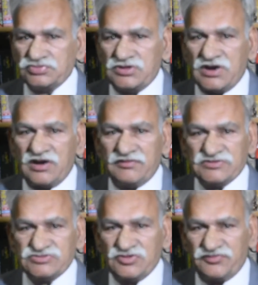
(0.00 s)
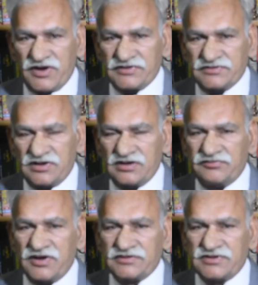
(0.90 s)
the relevancy of fact and the
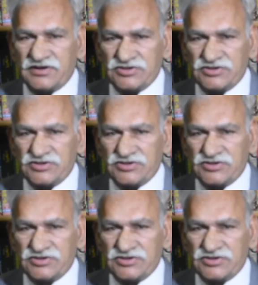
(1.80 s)
fact at